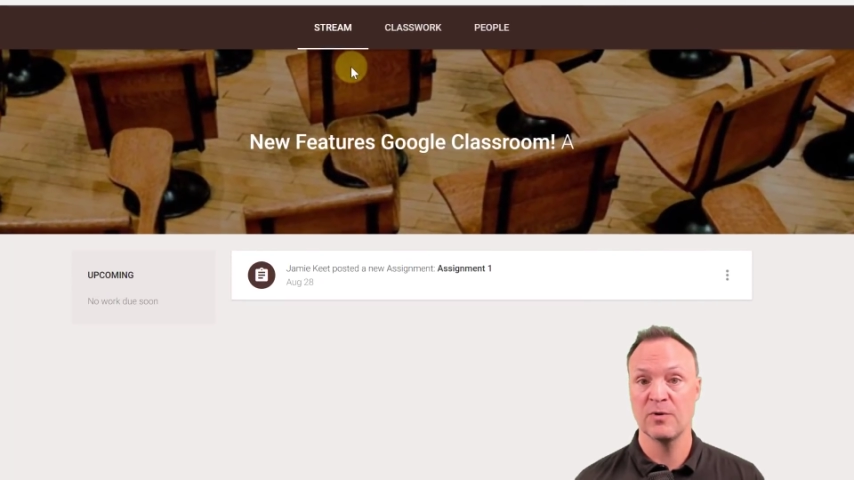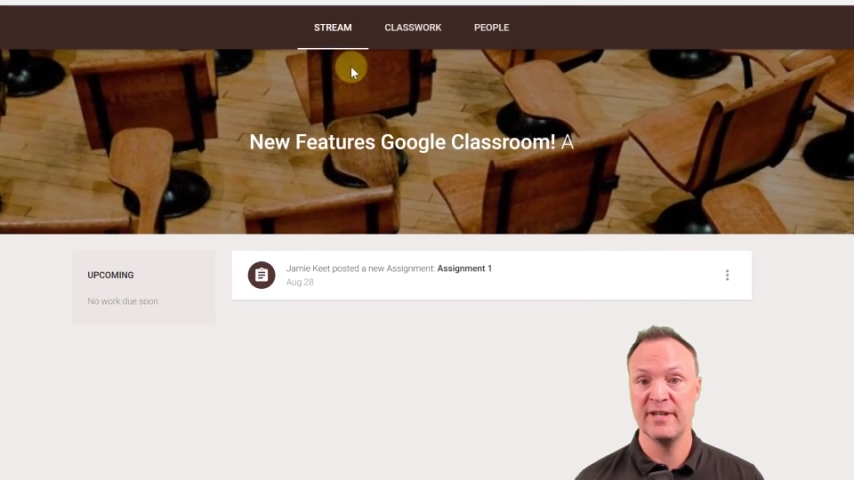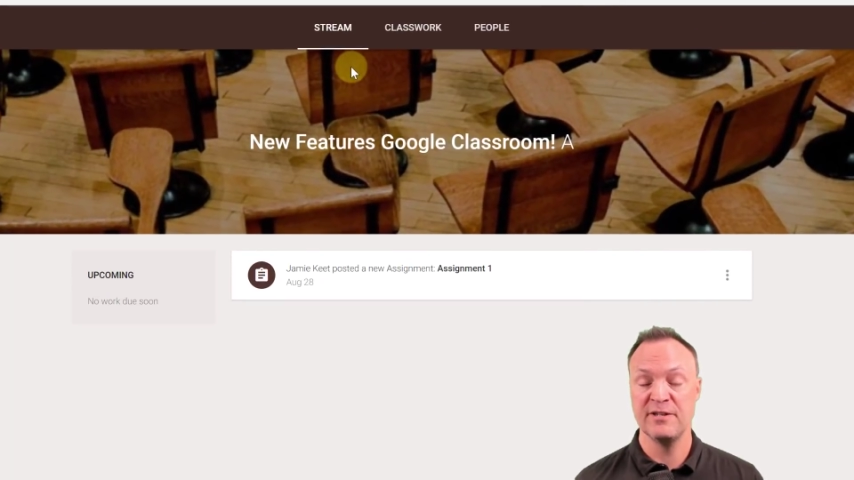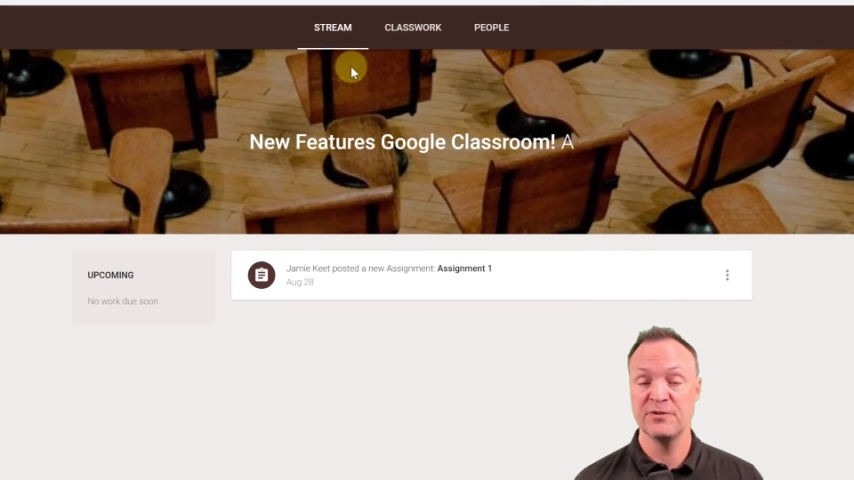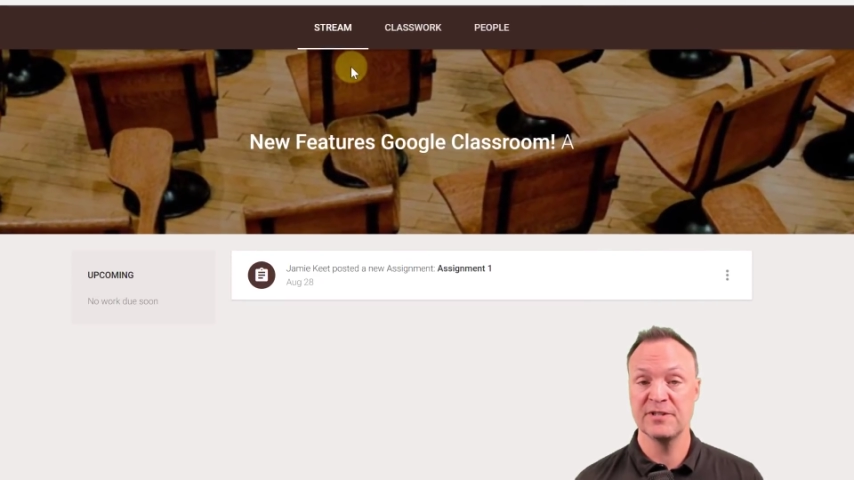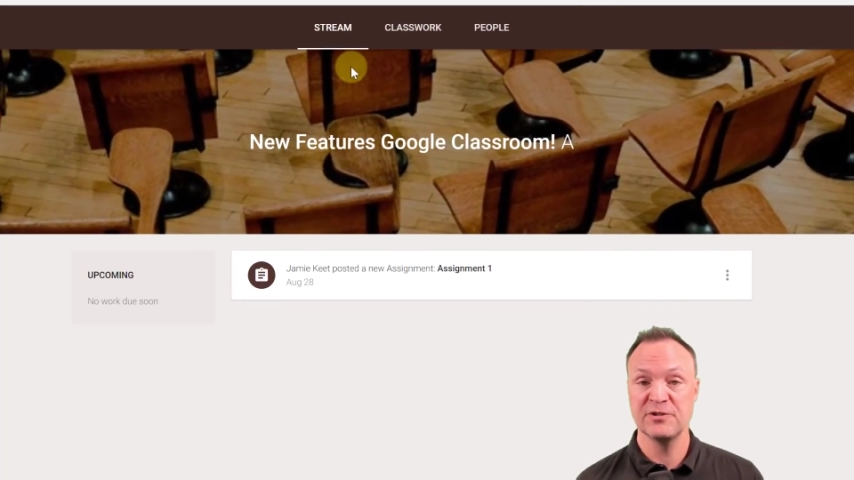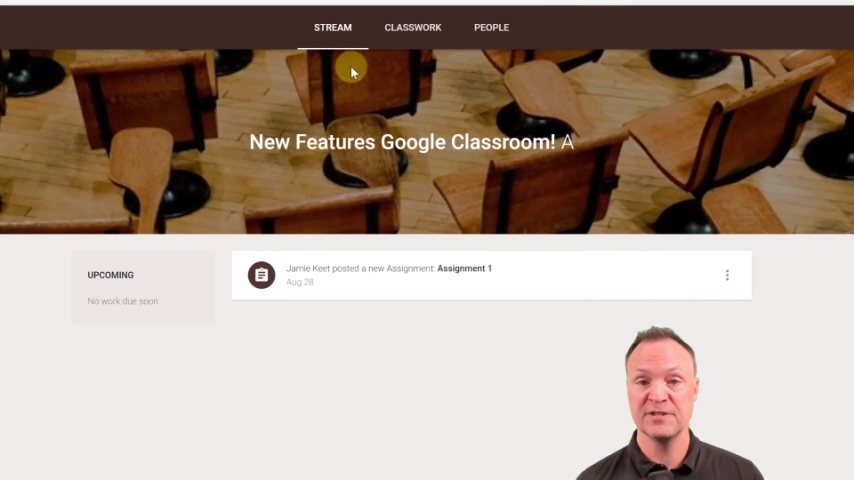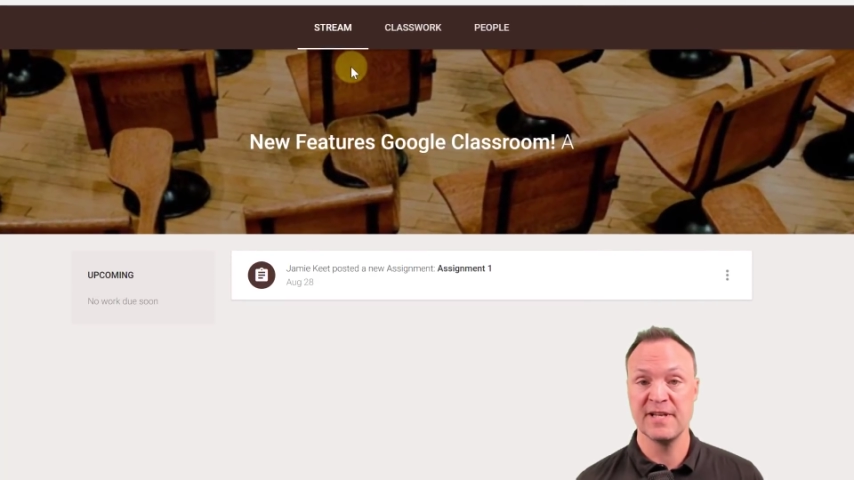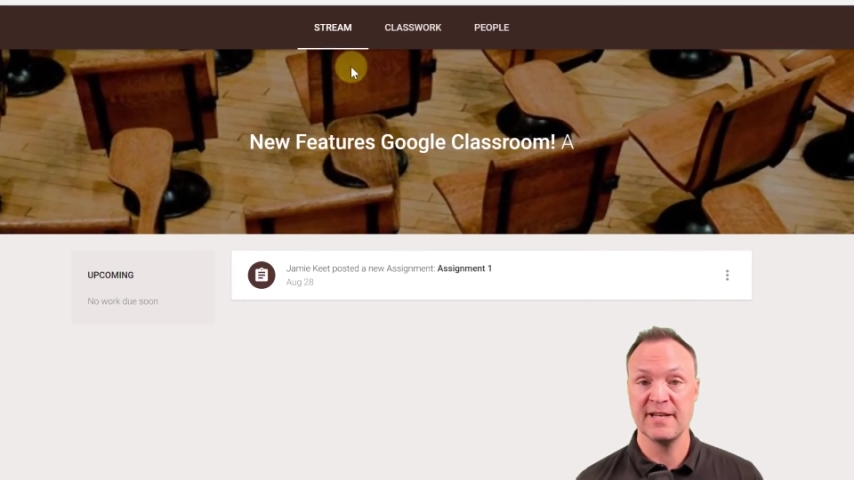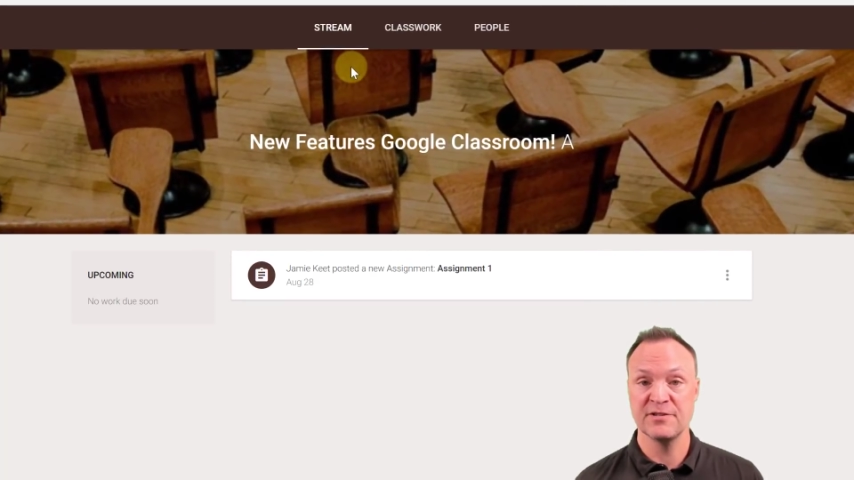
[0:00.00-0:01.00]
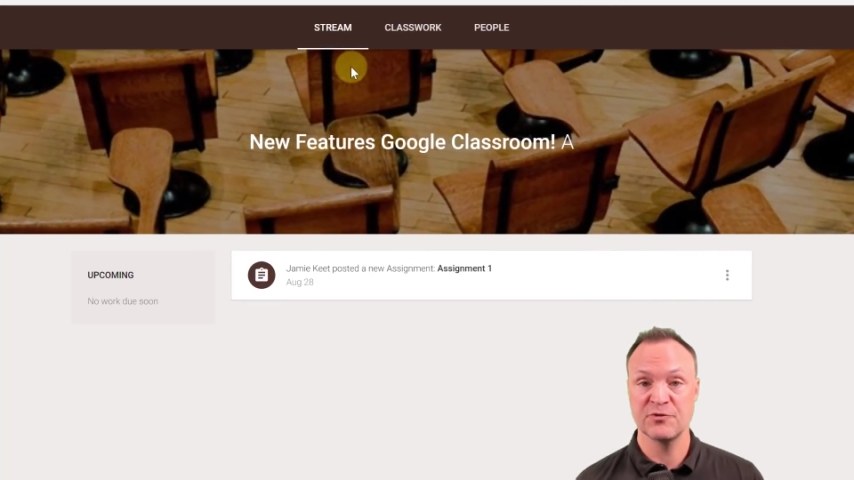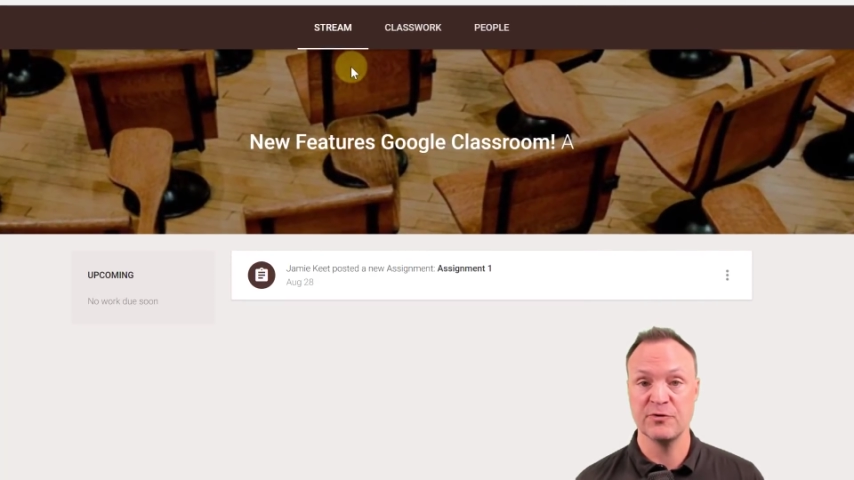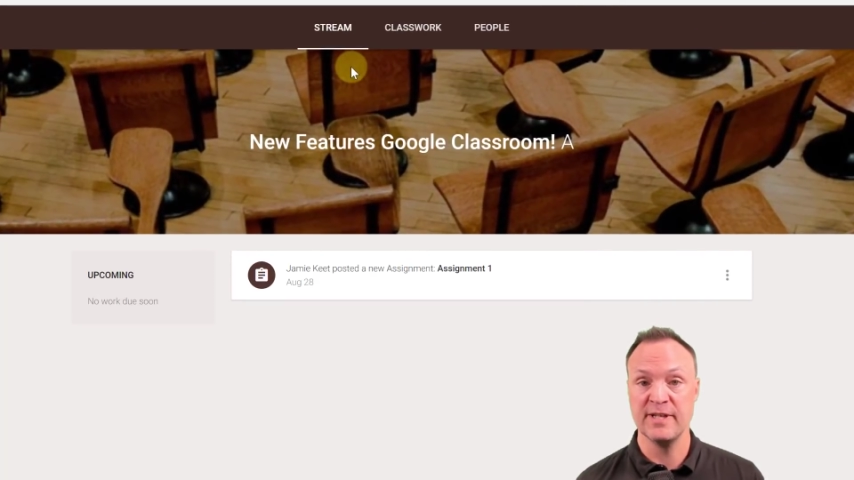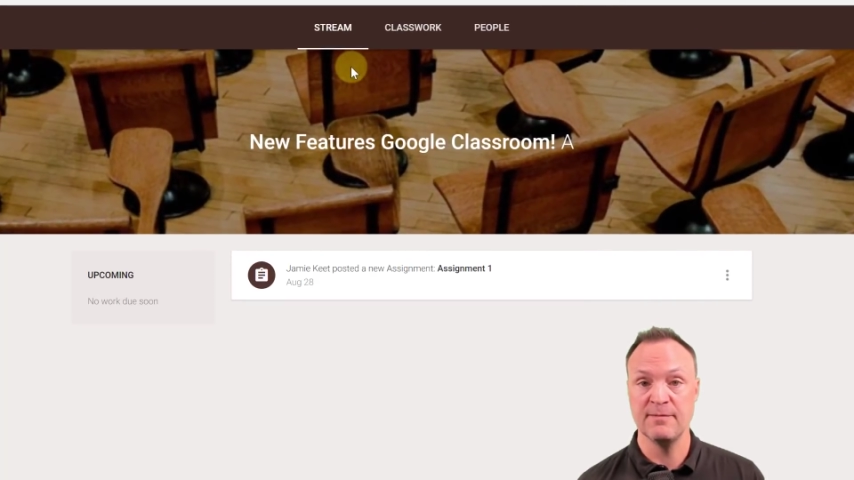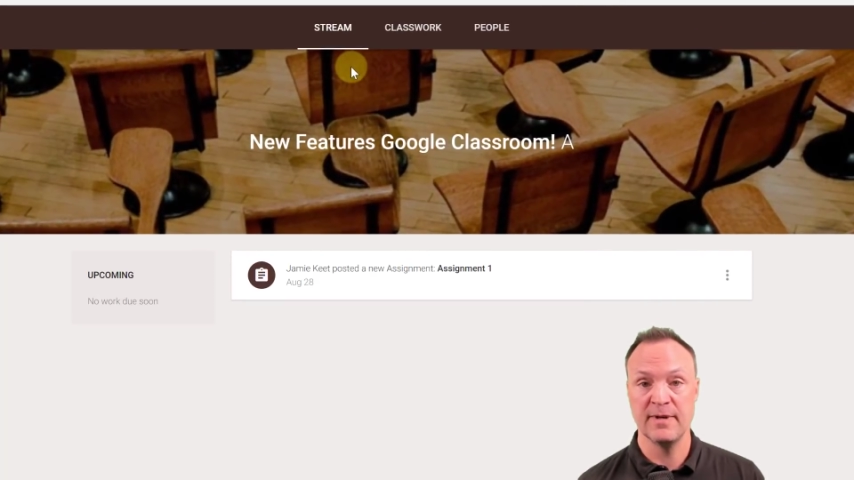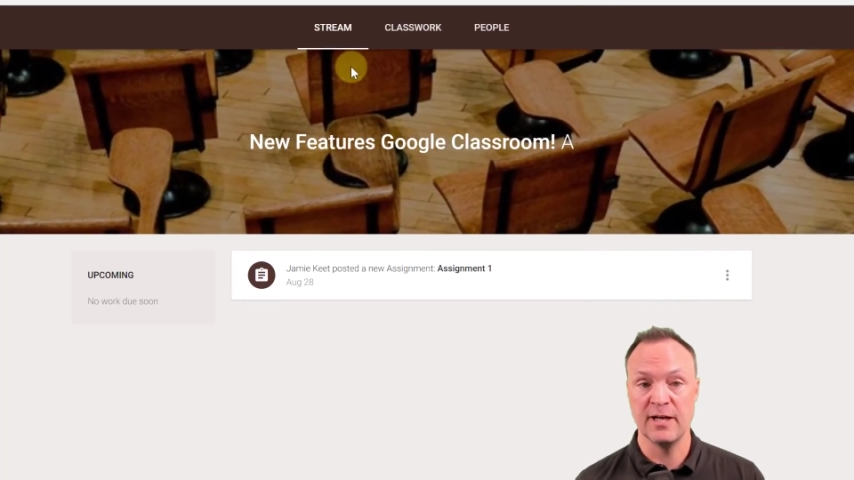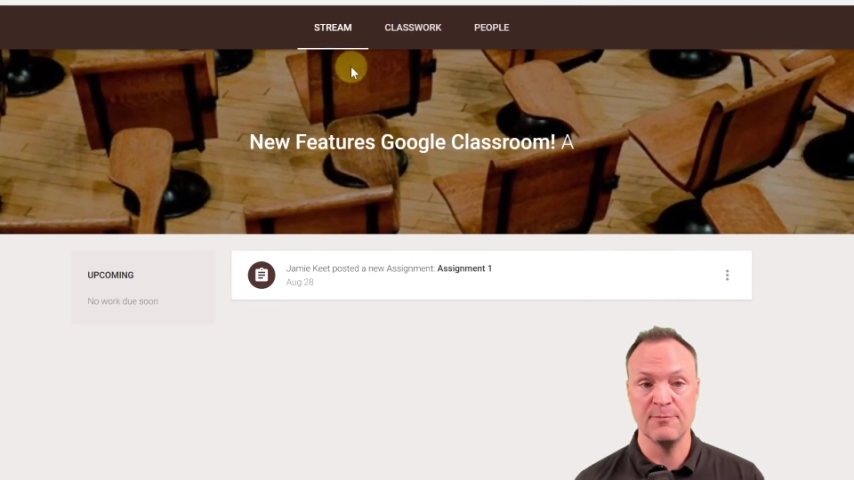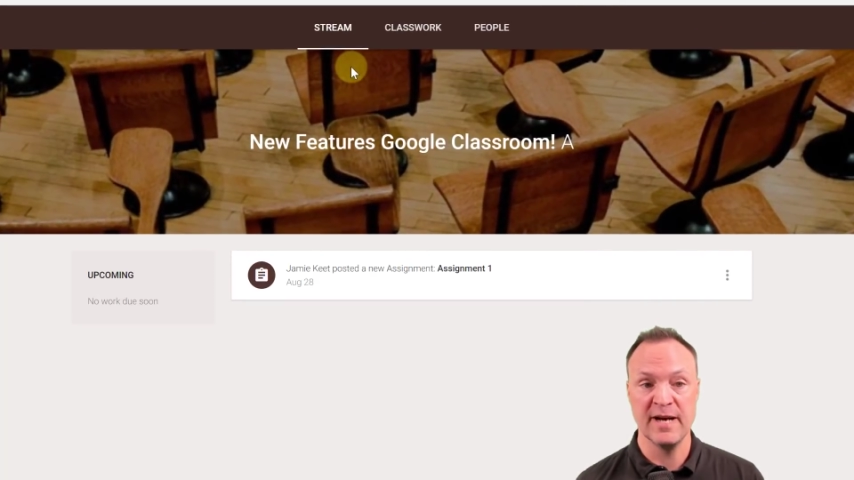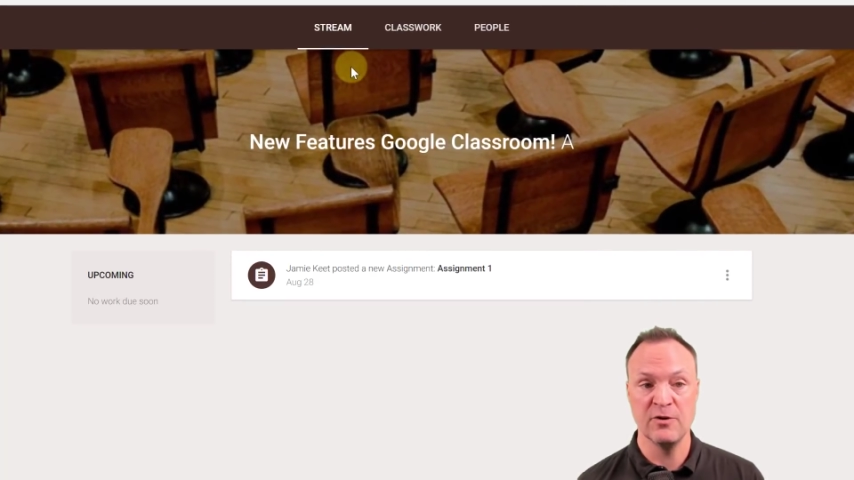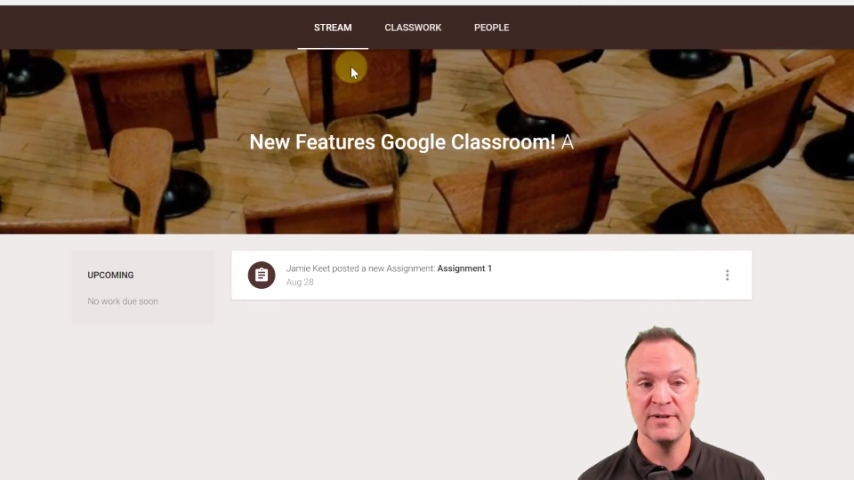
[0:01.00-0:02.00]
where you used to just say stream and
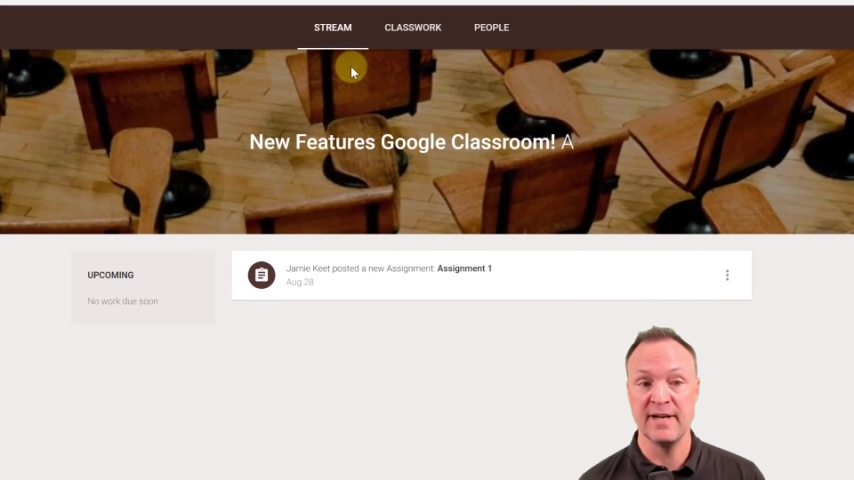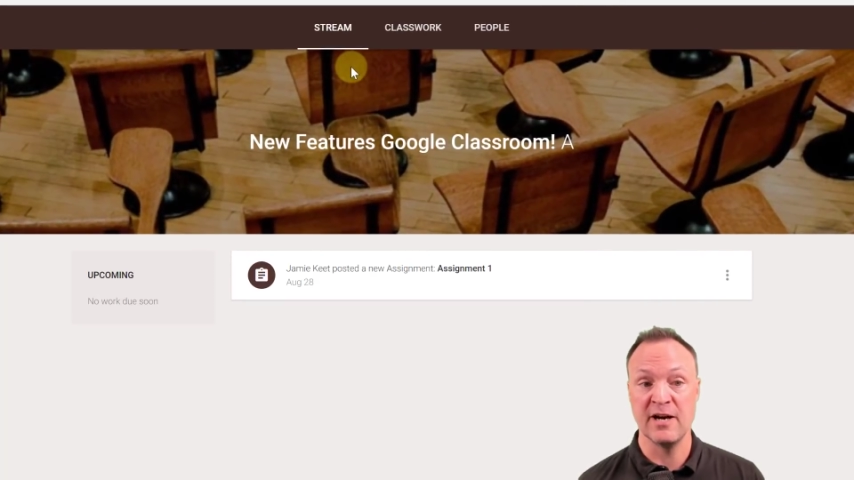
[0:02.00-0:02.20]
about.